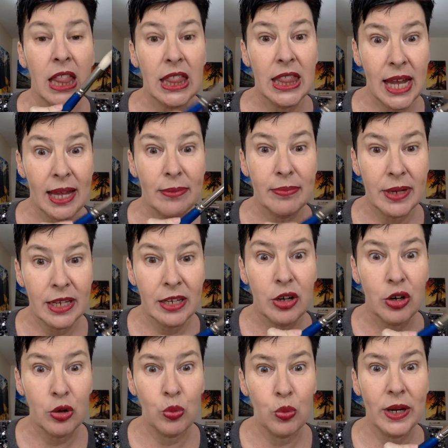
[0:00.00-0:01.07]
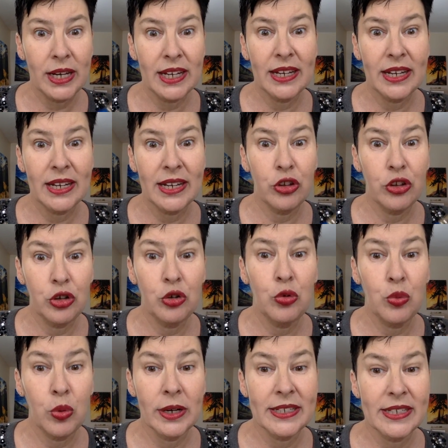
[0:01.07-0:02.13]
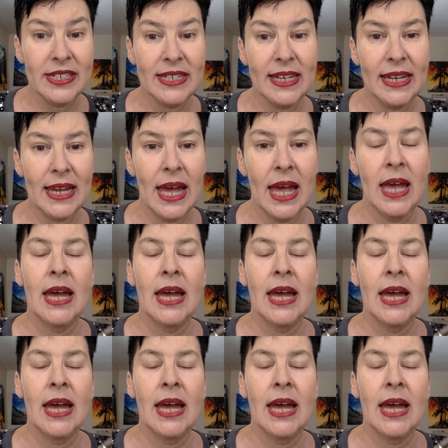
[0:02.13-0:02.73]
Let me know what it is you want to see.